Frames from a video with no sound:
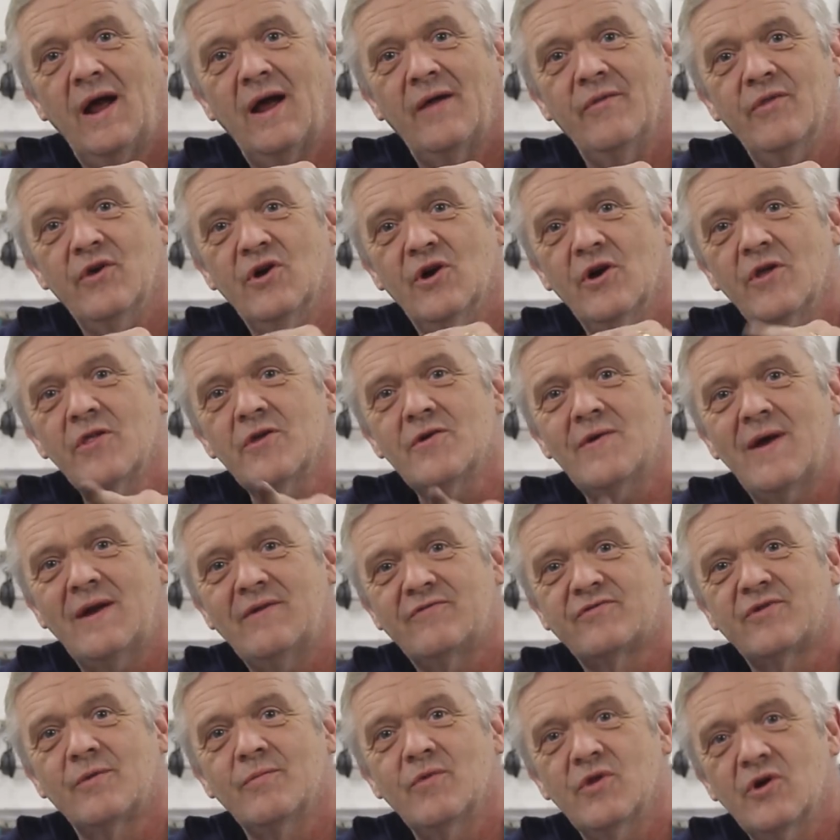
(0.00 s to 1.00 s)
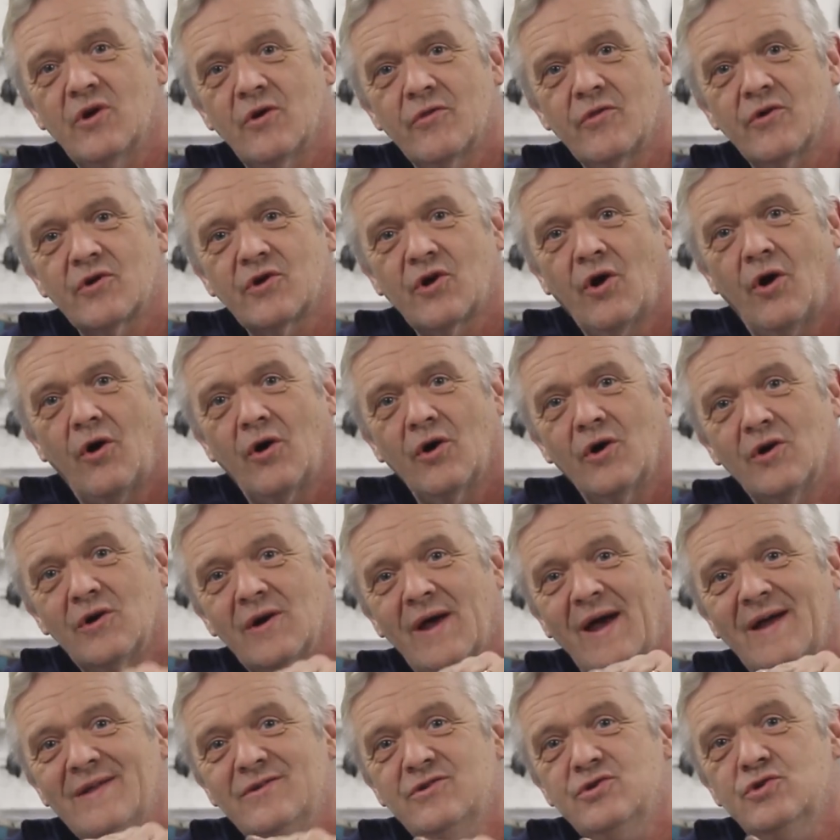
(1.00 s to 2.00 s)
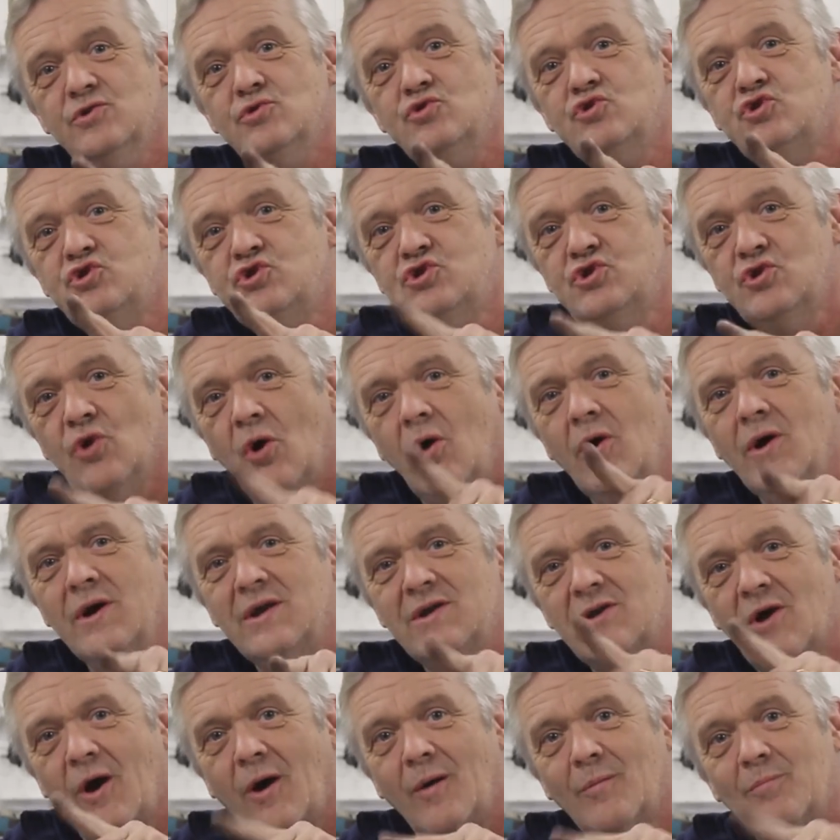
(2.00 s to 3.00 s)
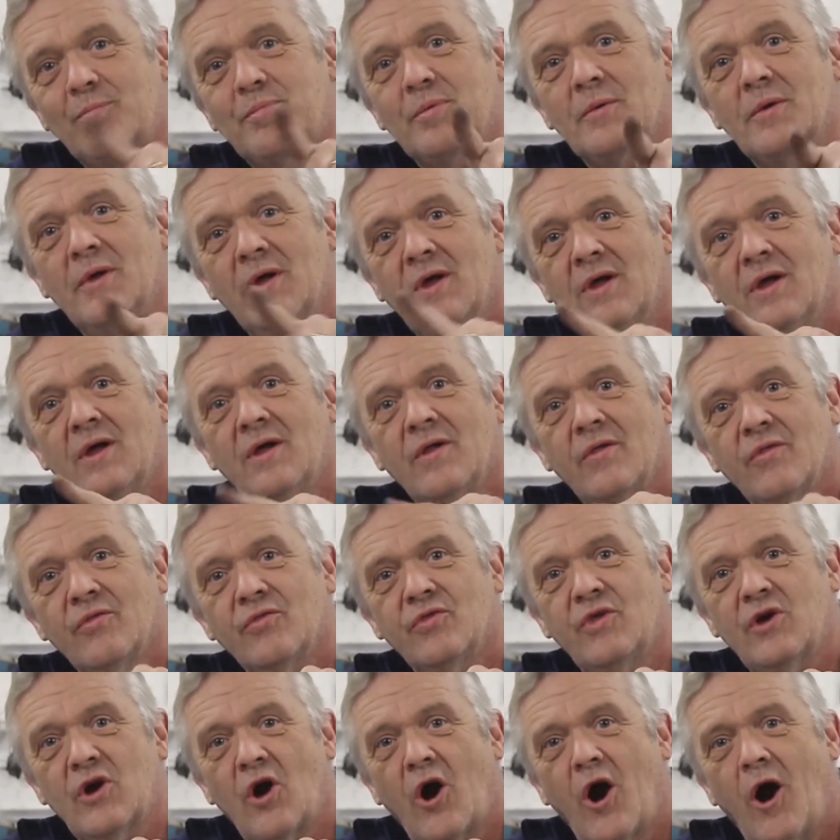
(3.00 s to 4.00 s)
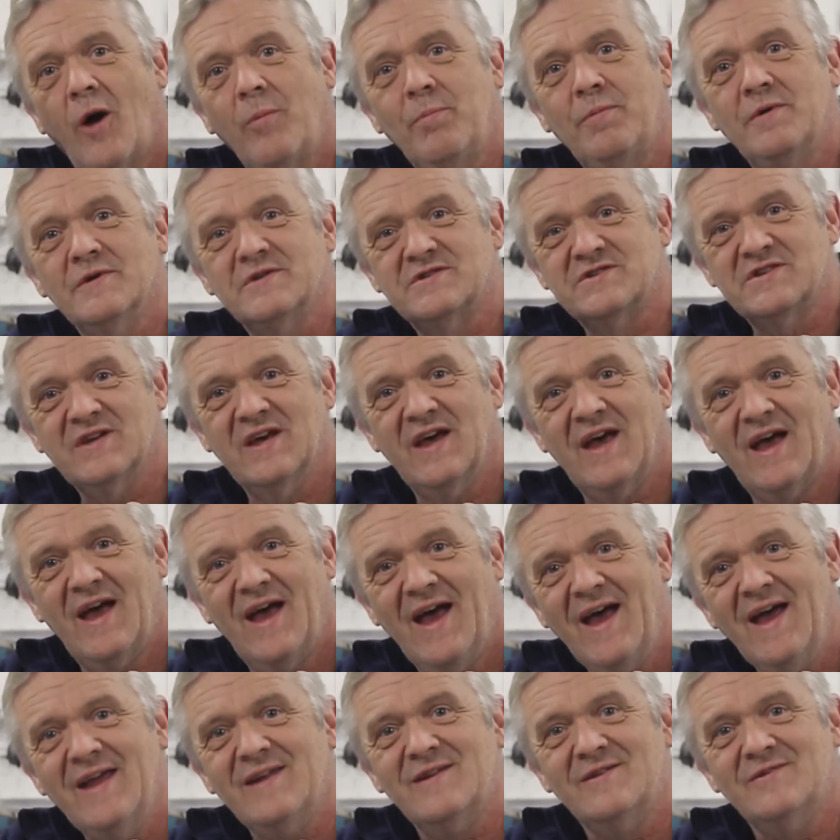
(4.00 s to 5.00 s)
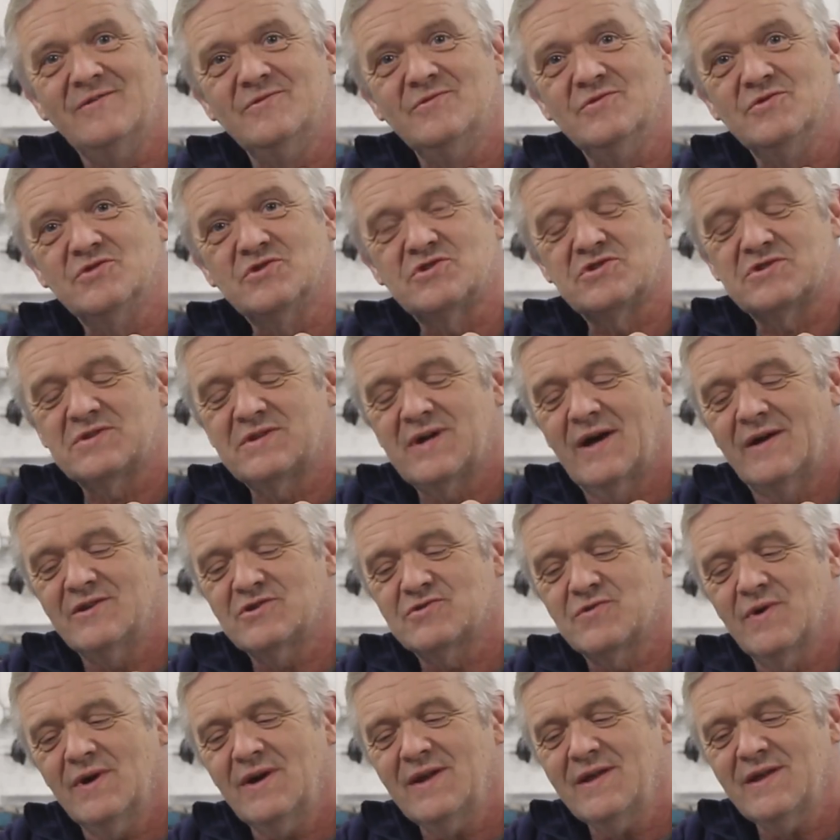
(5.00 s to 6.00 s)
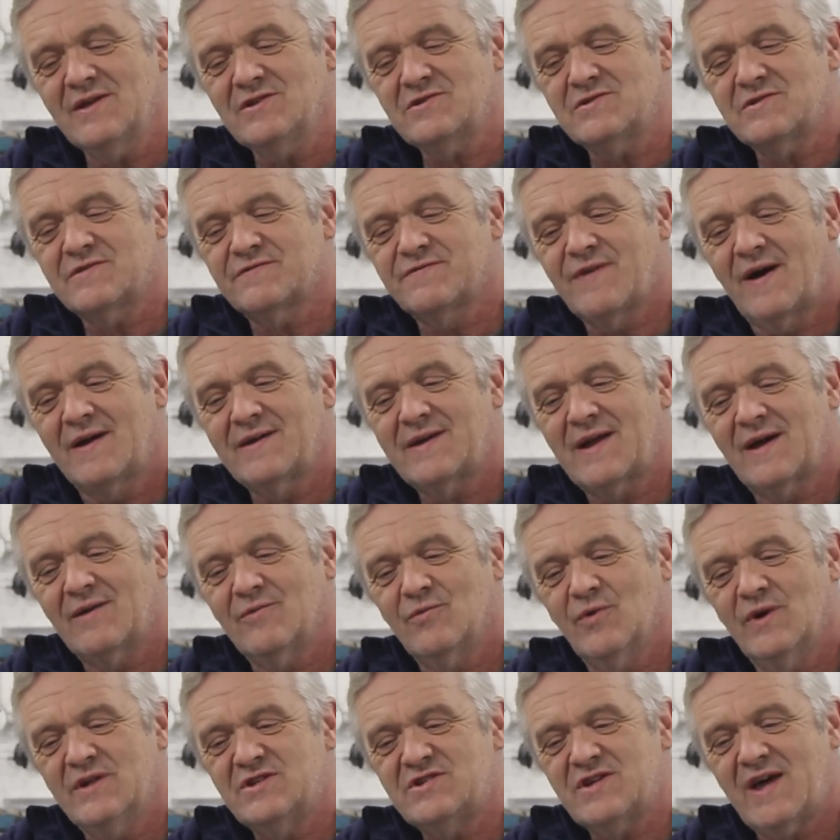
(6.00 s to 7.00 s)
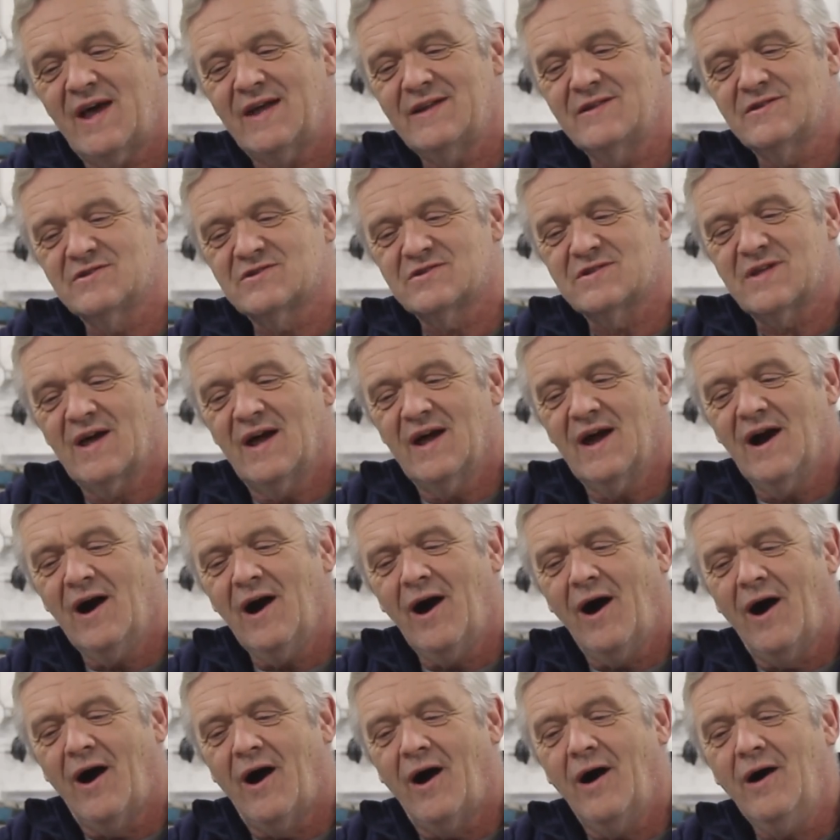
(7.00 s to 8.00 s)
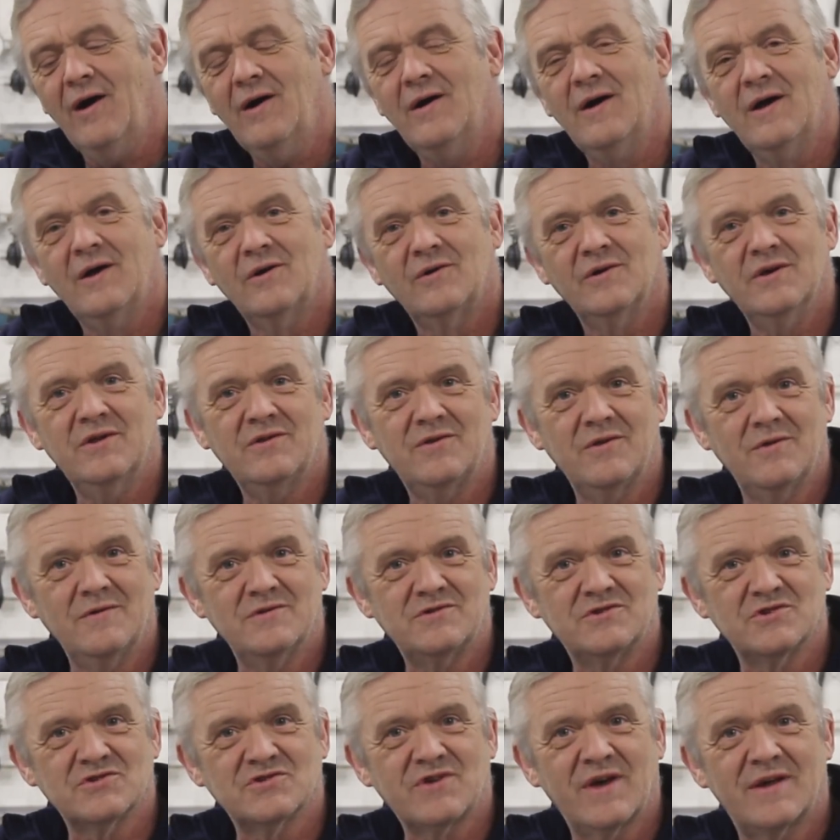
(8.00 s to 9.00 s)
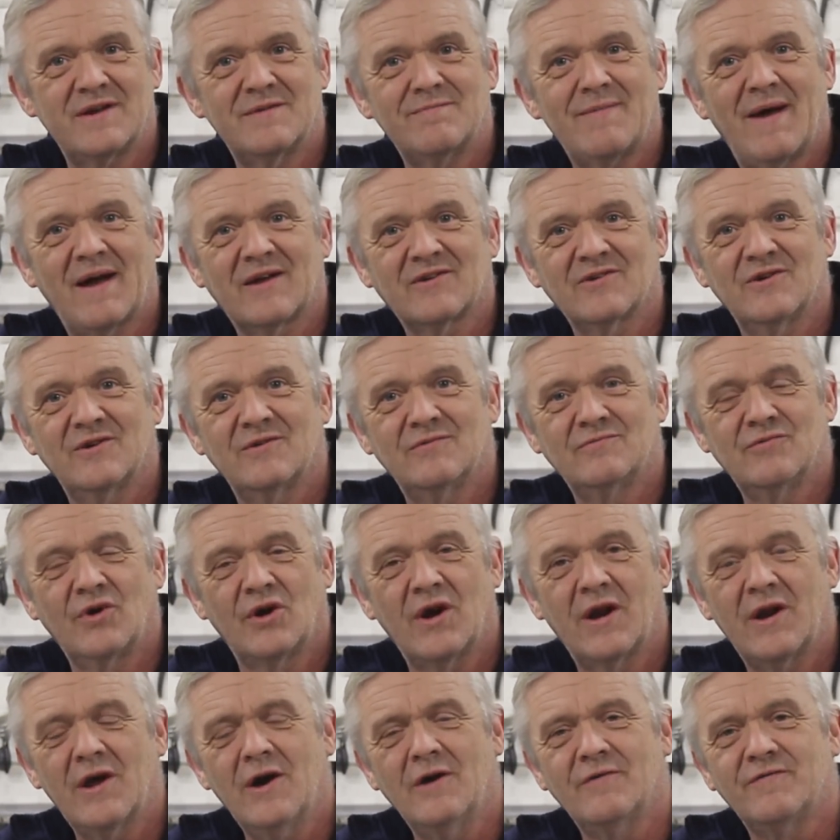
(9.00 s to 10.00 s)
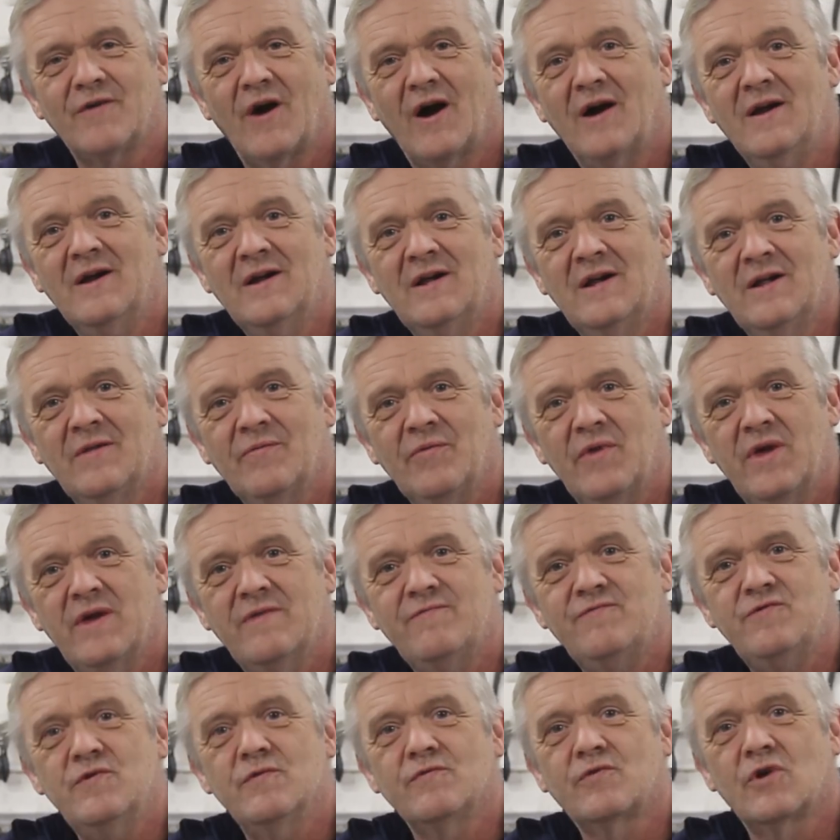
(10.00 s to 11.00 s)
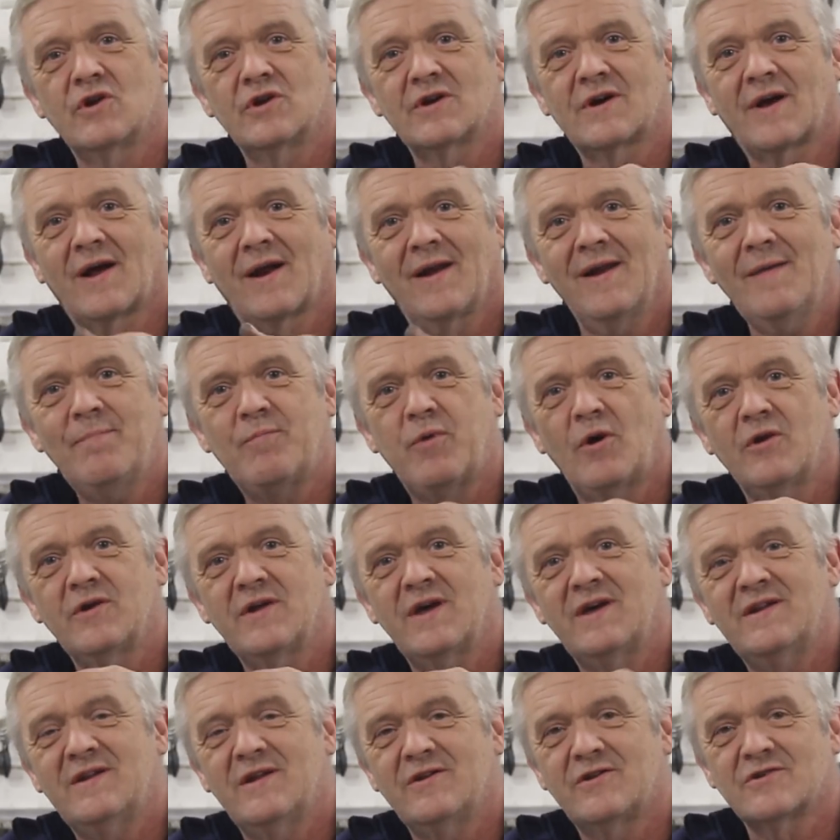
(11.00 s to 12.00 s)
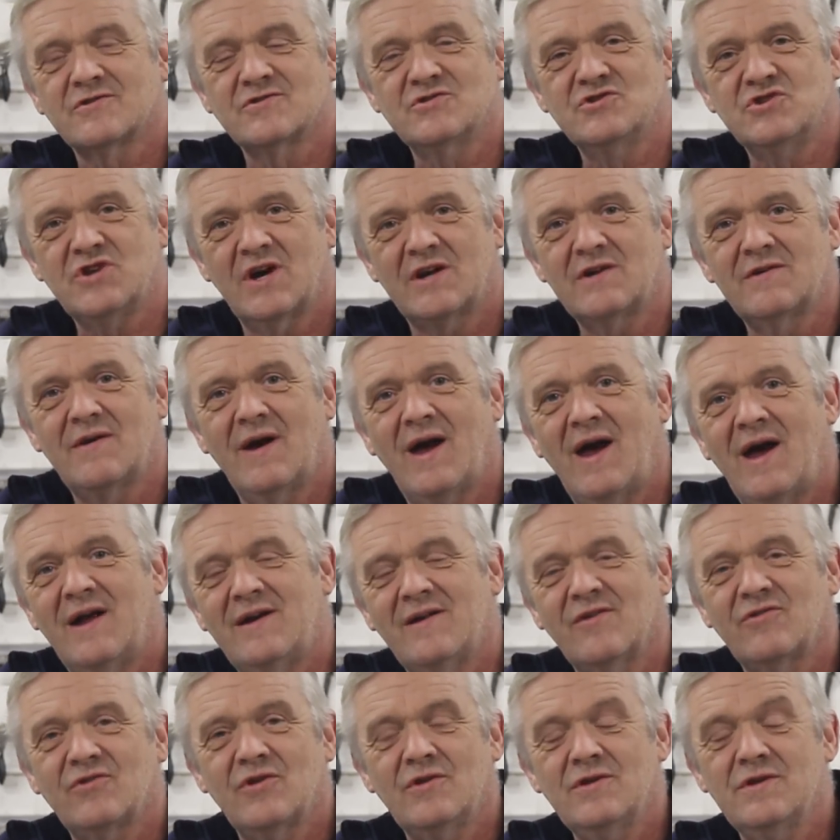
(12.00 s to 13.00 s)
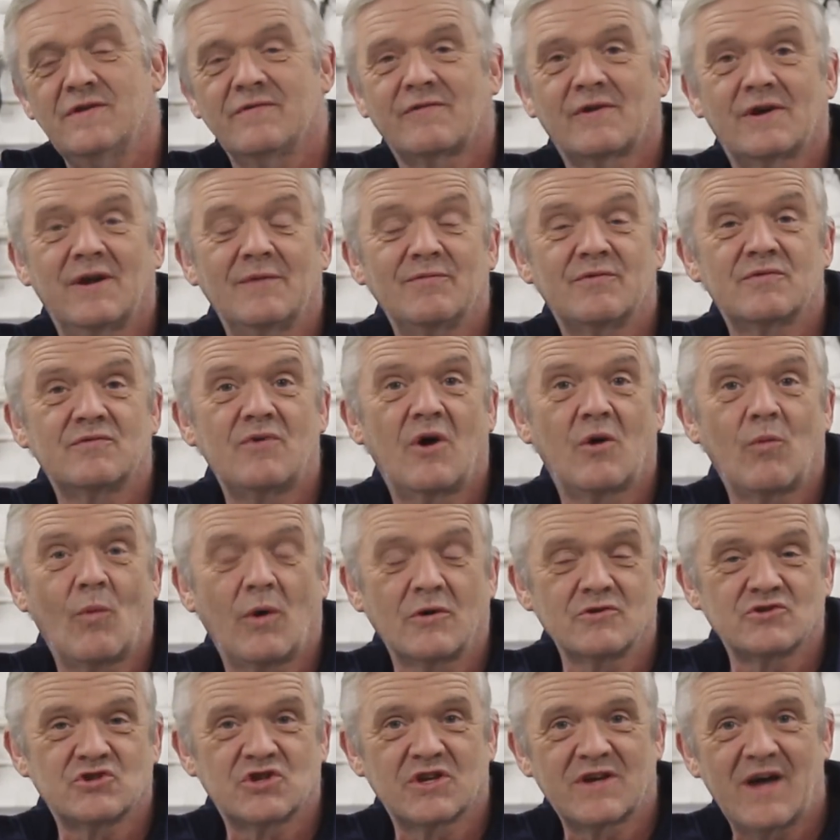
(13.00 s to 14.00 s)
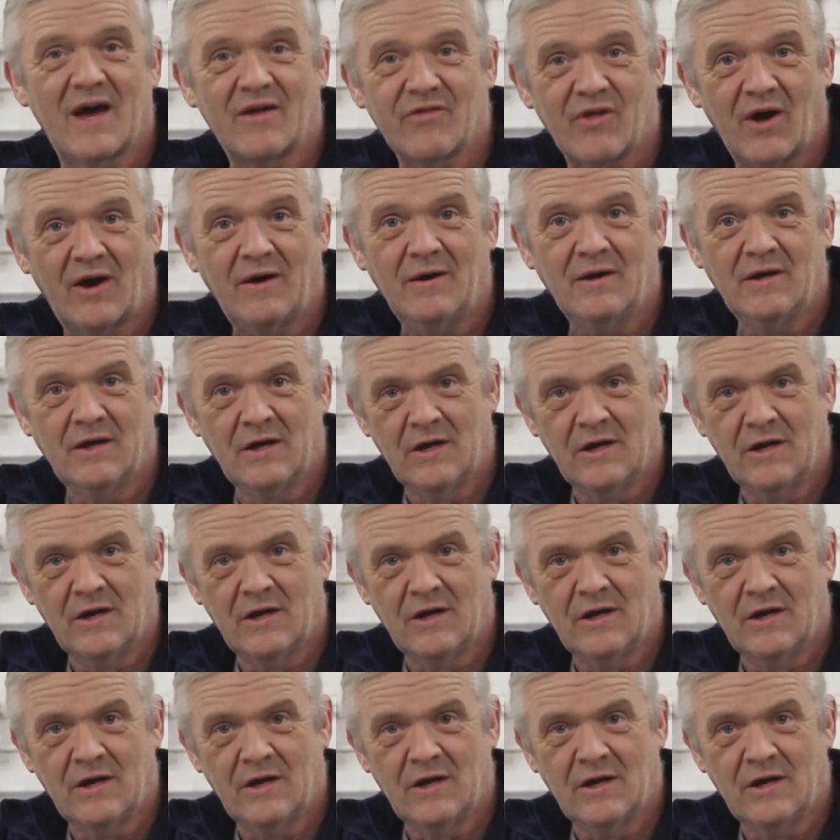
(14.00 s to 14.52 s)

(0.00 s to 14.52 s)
and the other end from the other coil, and you join up the opposite ends. Now it's really easy to find out which ends they are. All you do is just get a magnet and run it over. If you've got a clip on it and it doesn't generate anything, you've clipped the wrong ones together.